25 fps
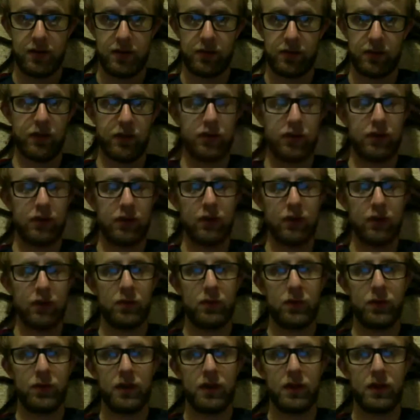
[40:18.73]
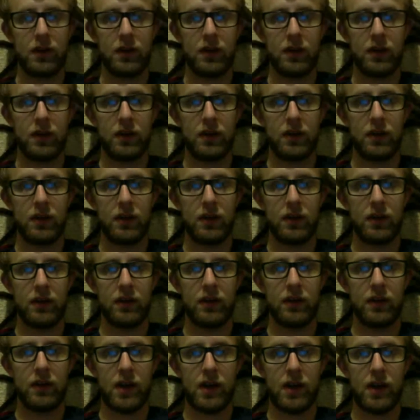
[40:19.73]
did you do the B
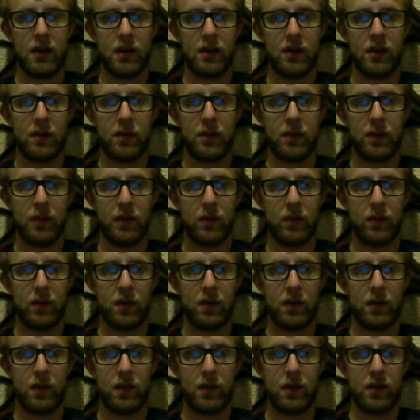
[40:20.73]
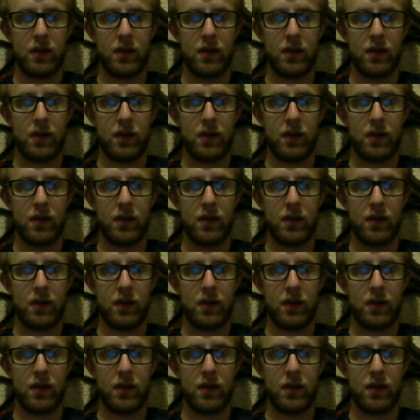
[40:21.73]
naught or the B1?